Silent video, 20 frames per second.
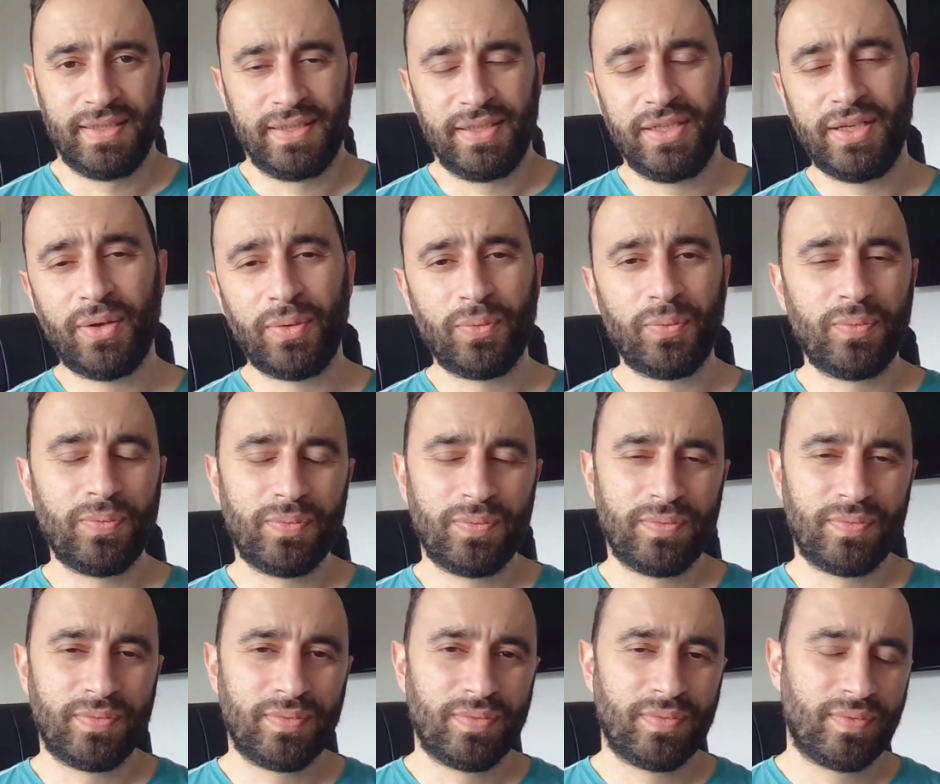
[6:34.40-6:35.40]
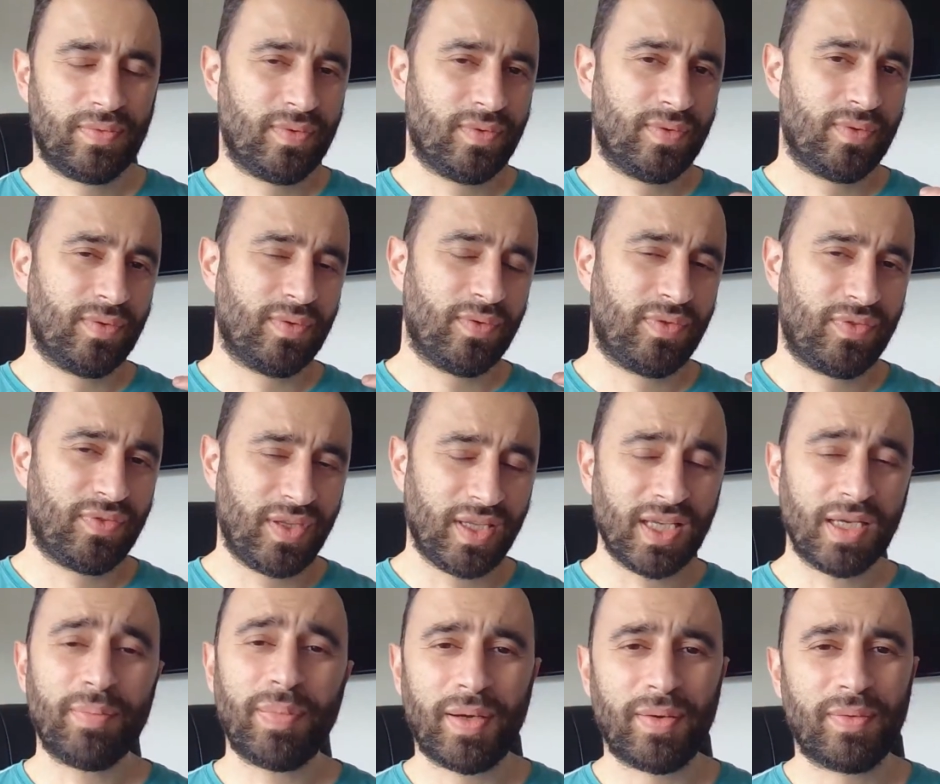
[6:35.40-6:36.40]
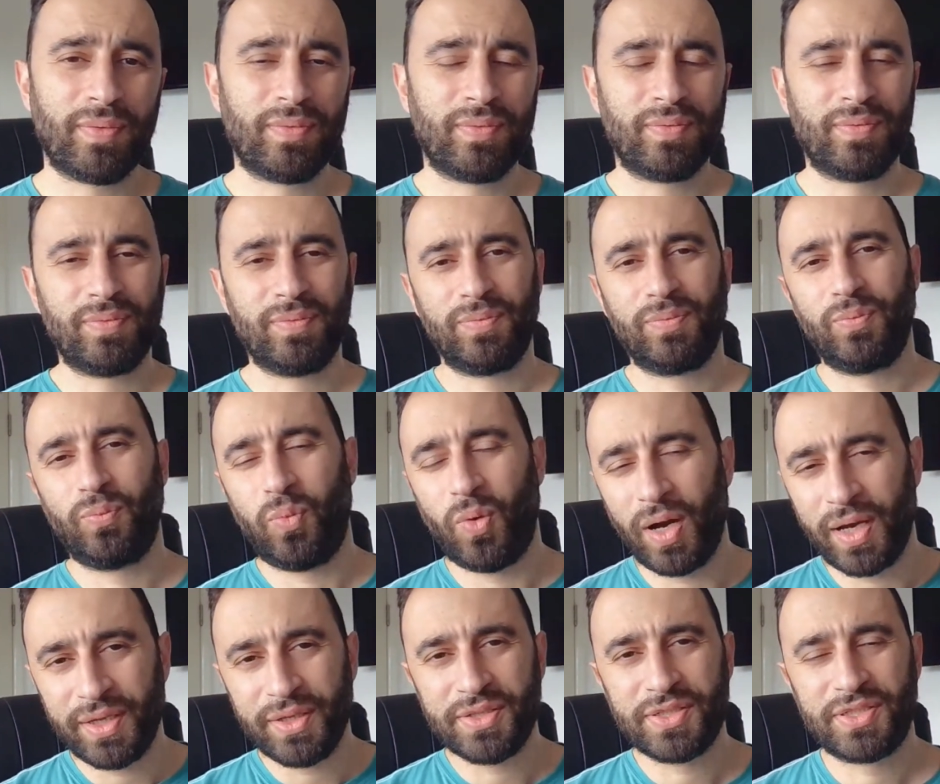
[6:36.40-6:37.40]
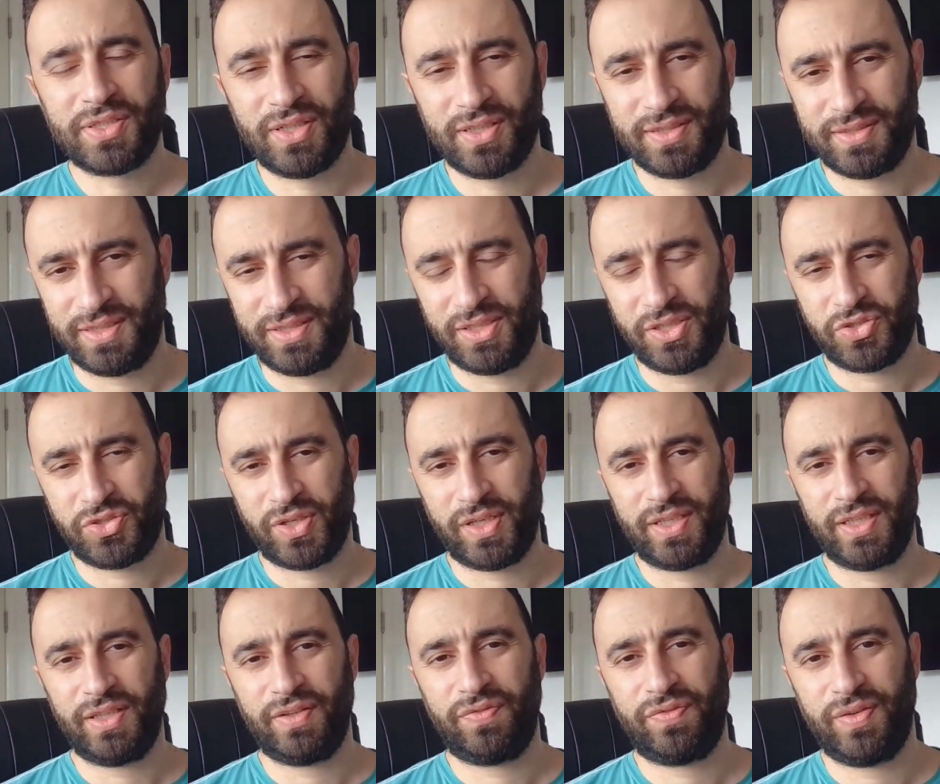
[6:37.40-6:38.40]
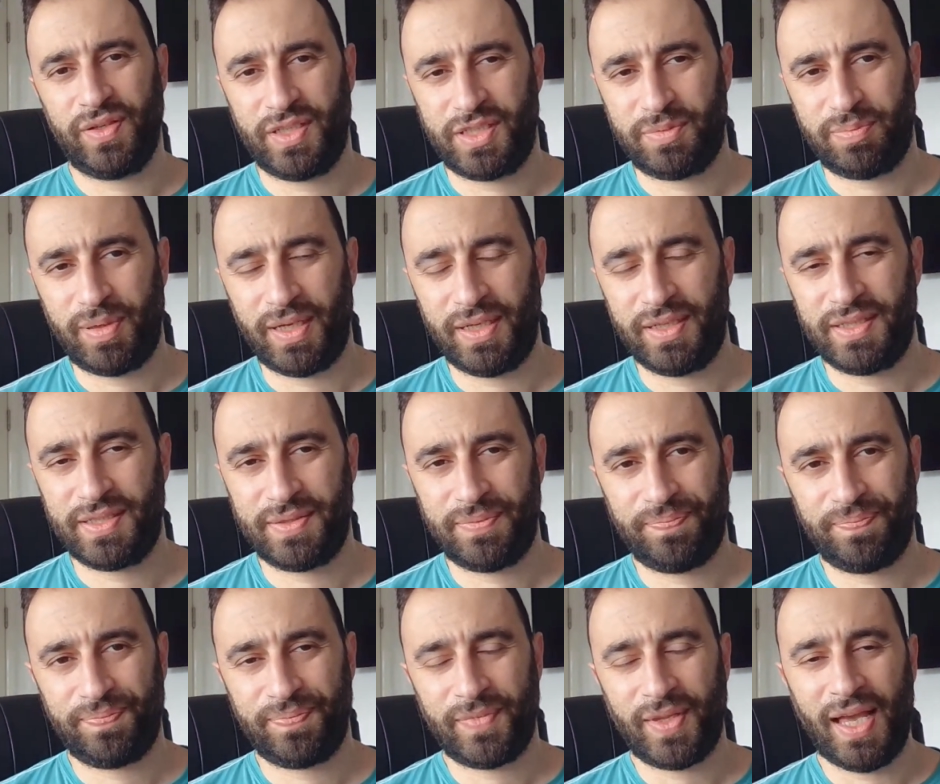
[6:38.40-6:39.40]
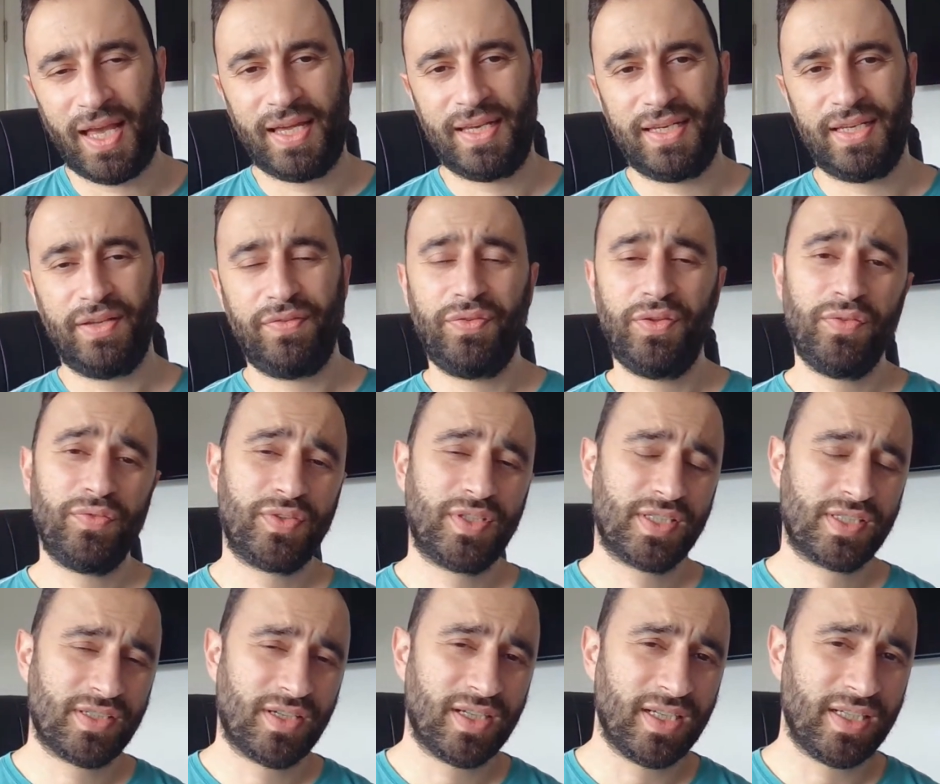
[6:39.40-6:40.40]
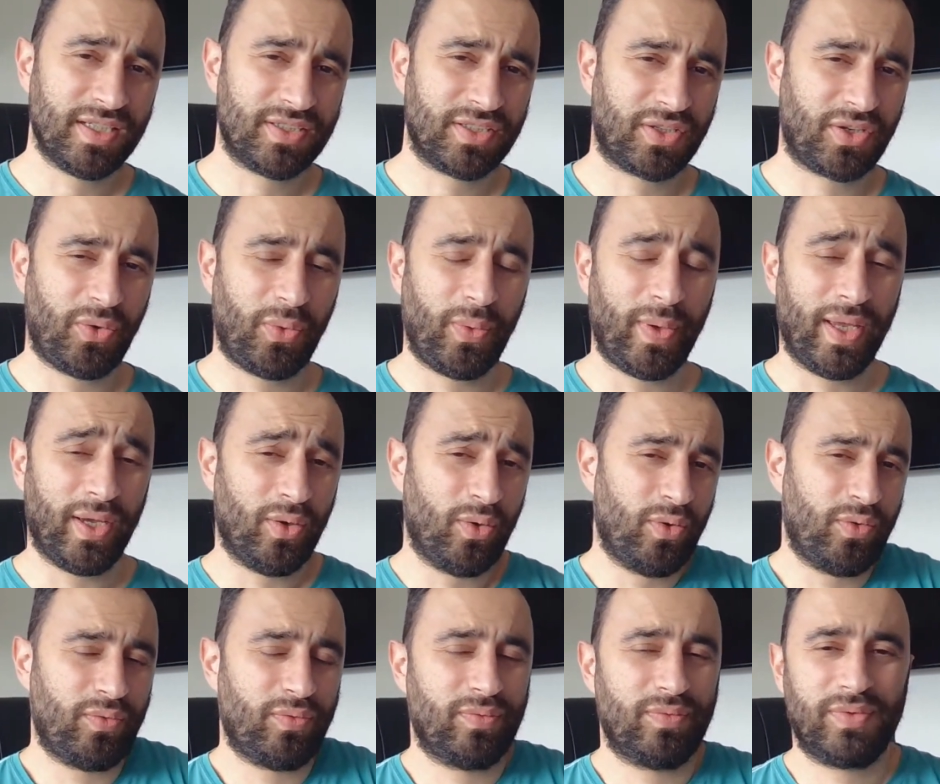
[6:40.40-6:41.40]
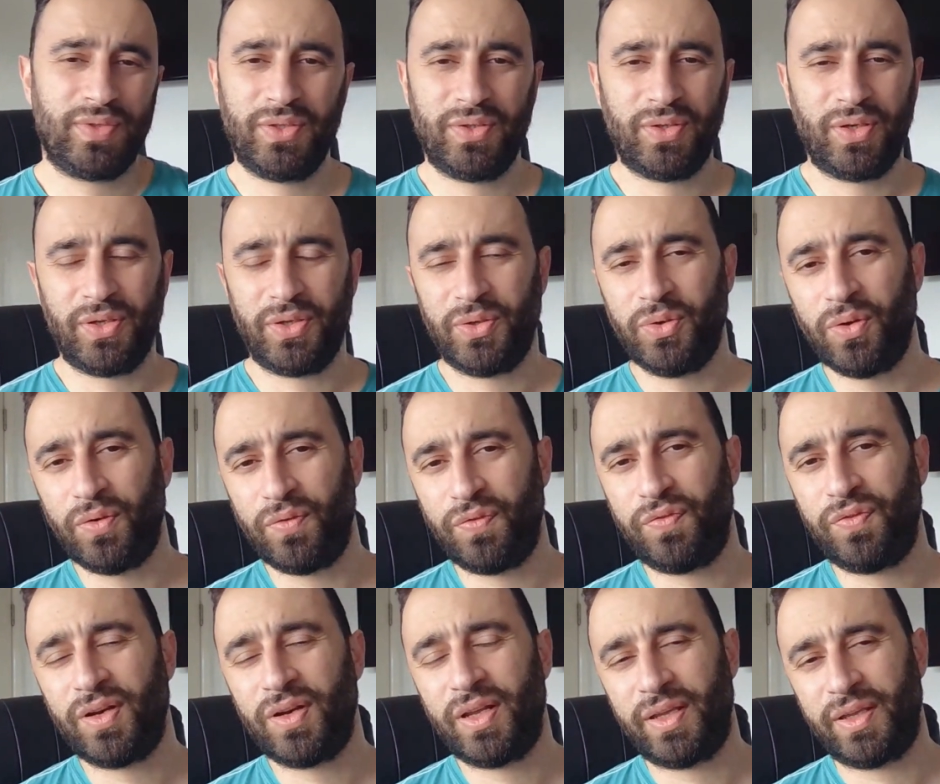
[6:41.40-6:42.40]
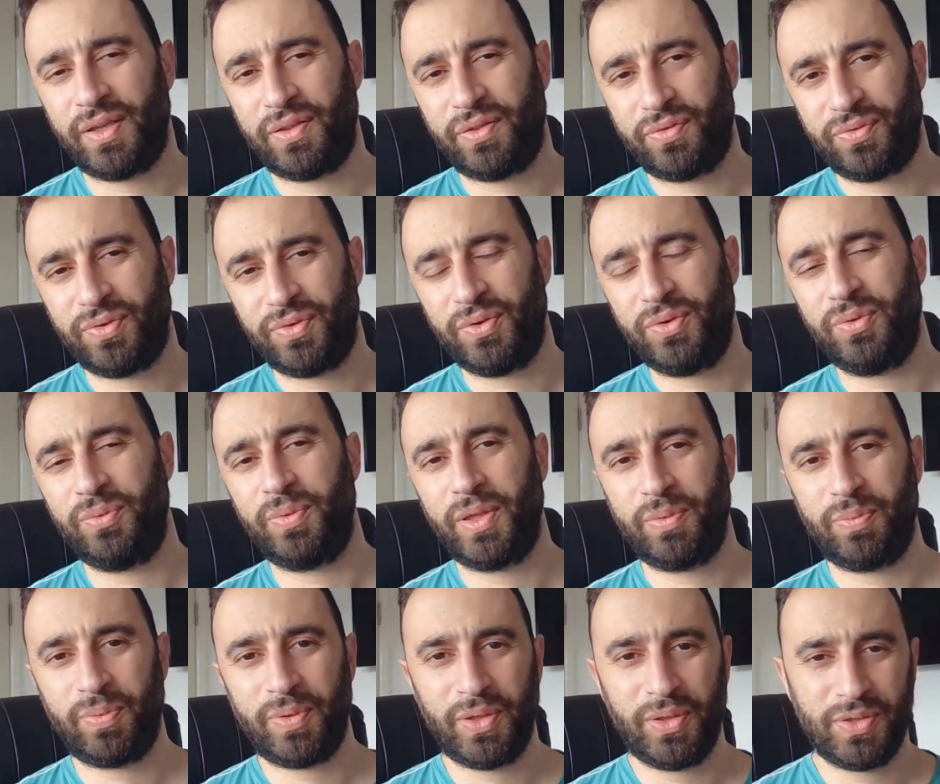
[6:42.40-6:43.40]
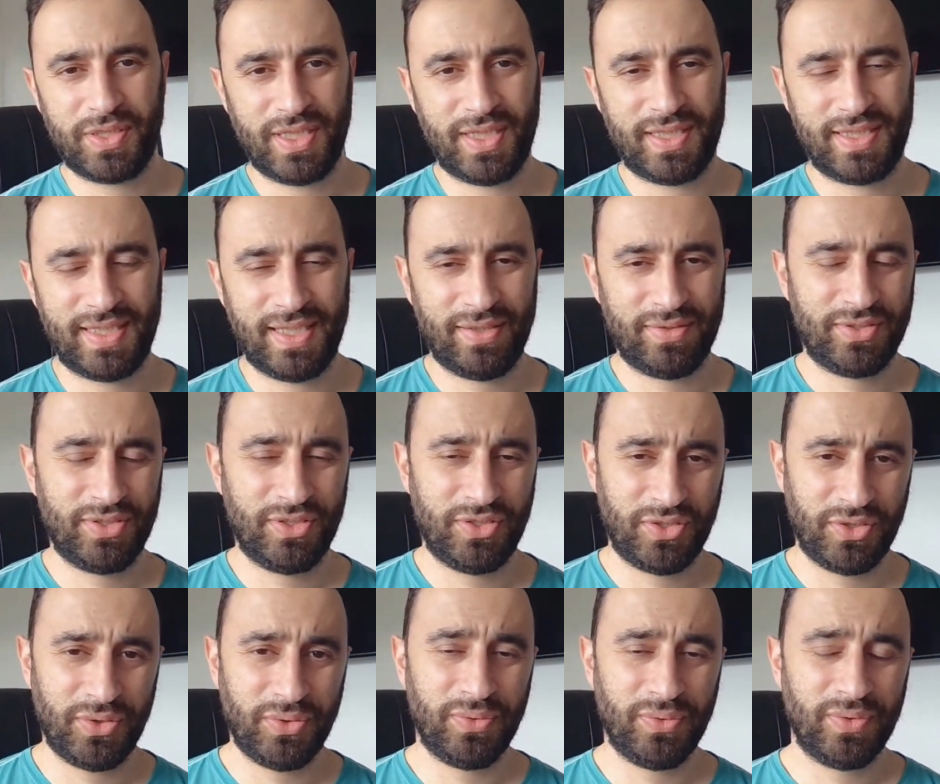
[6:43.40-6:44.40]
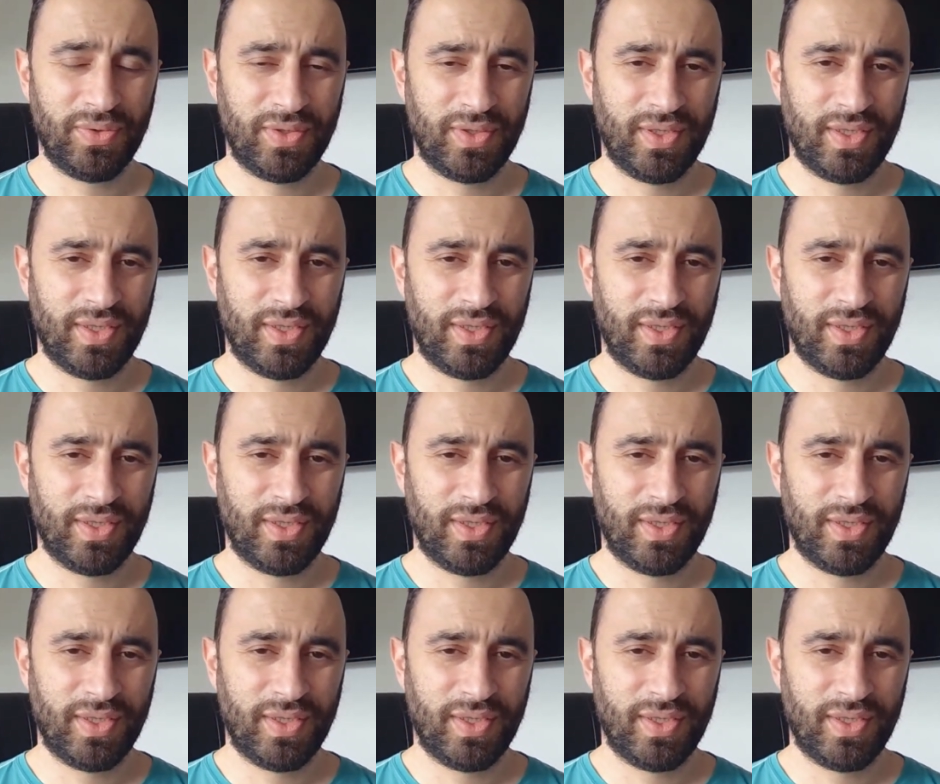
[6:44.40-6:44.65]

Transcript: You know, think about why you started to trade in the first place. And if you've decided to quit, or, you know, you're not following through with what you set out to do,